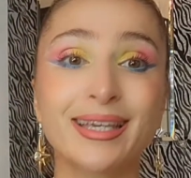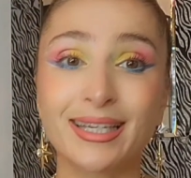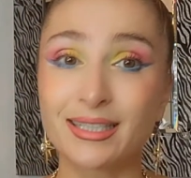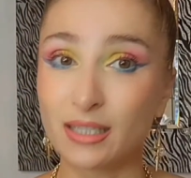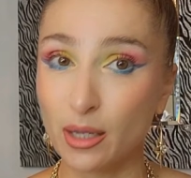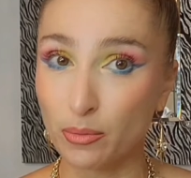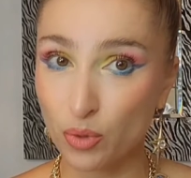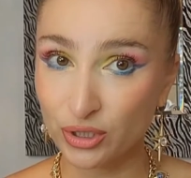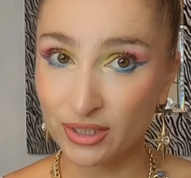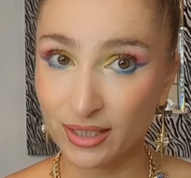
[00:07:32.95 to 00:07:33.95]
is a
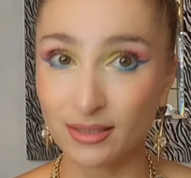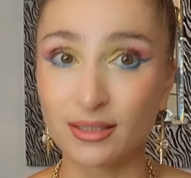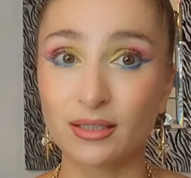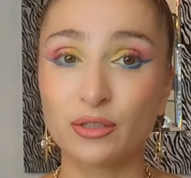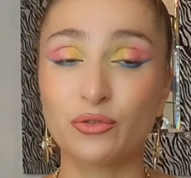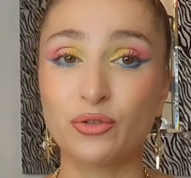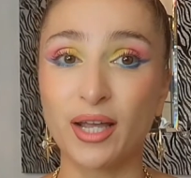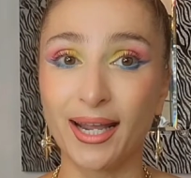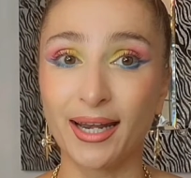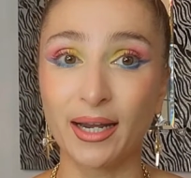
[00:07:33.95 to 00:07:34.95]
most sensitive
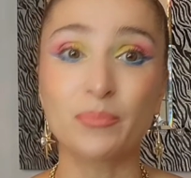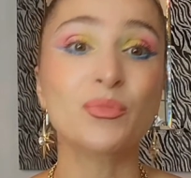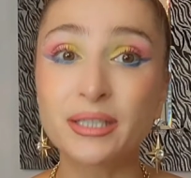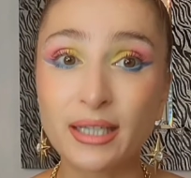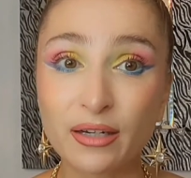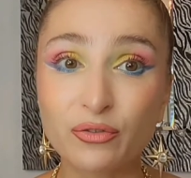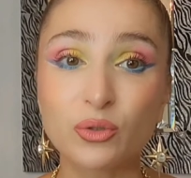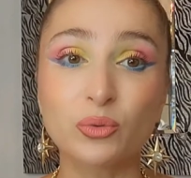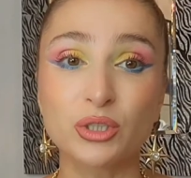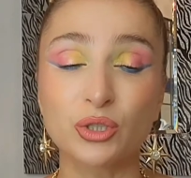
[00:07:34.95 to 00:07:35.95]
area. Be
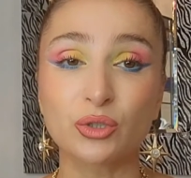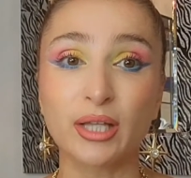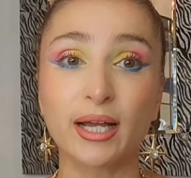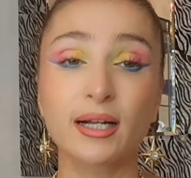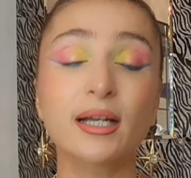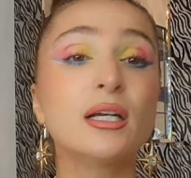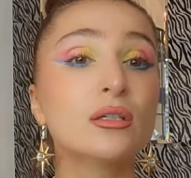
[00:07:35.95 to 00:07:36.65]
careful with your neck.